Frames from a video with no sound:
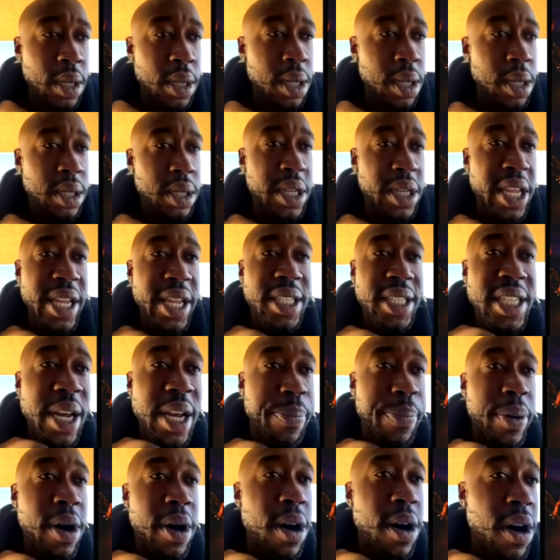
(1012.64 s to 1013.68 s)
DJ
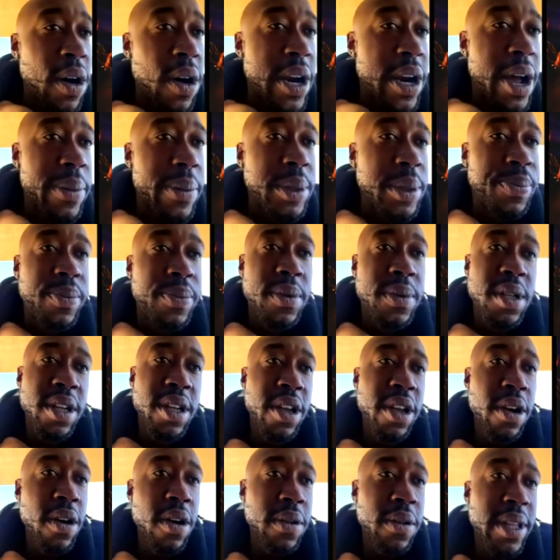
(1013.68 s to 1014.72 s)
Paul, that was
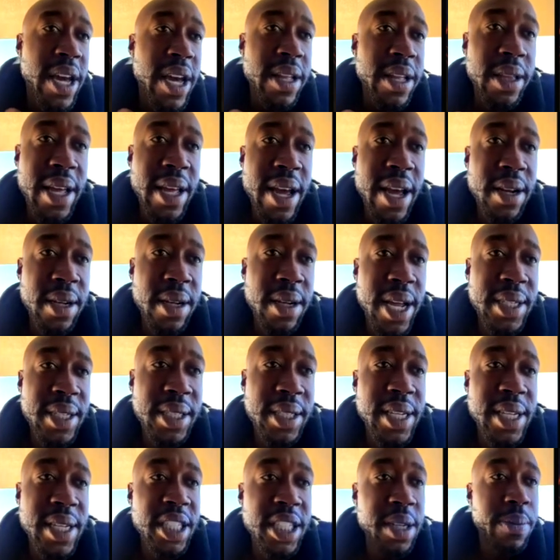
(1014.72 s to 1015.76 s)
that
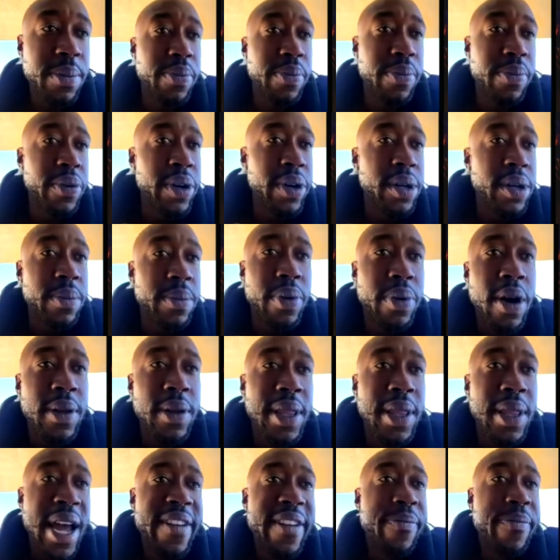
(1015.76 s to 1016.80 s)
session brought
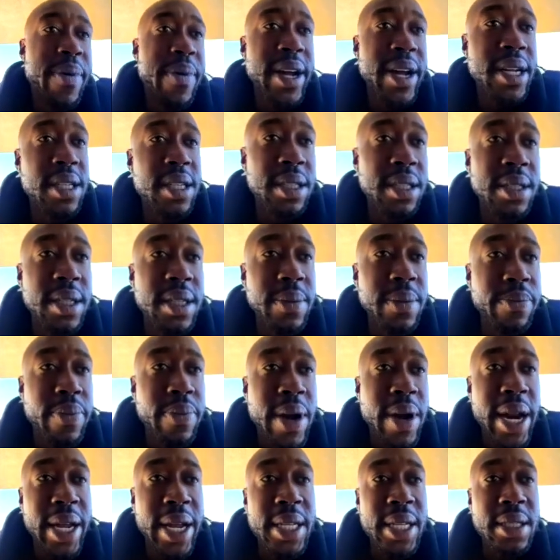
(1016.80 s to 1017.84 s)
life back
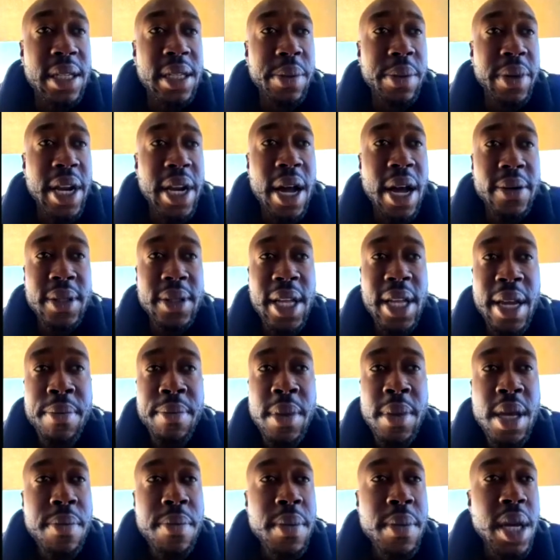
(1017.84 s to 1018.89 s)
into me. That was like
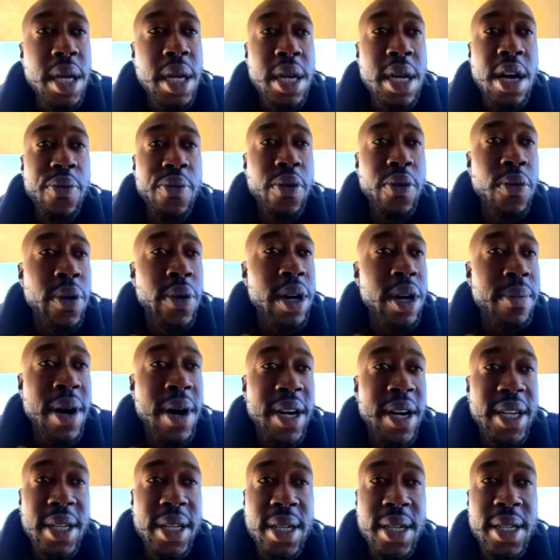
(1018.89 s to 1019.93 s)
me meeting up with one of my
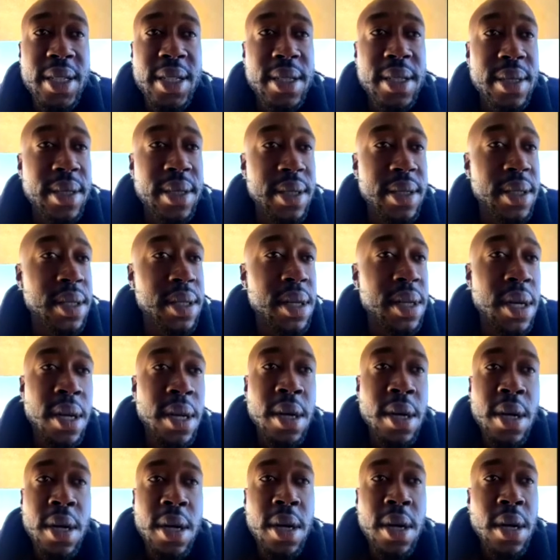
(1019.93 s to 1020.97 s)
cousins and
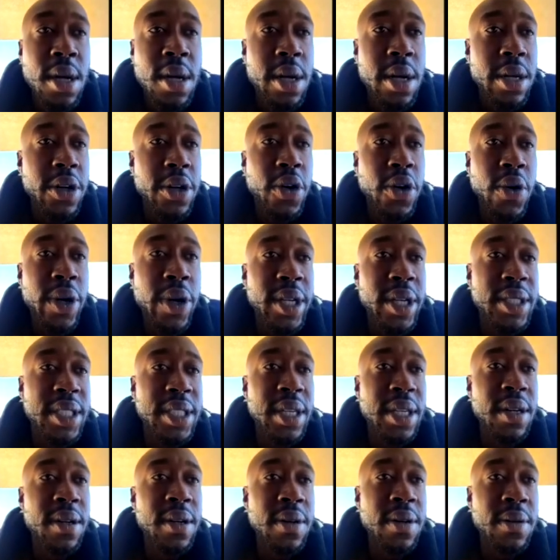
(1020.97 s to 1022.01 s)
doing a
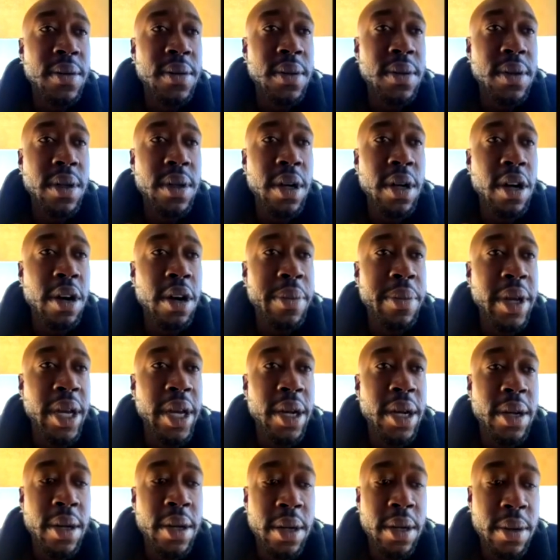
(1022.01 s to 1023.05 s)
song. You know what I
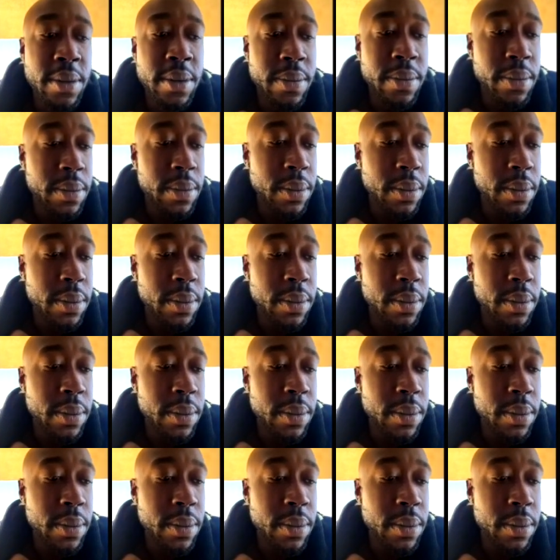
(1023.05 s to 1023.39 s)
mean?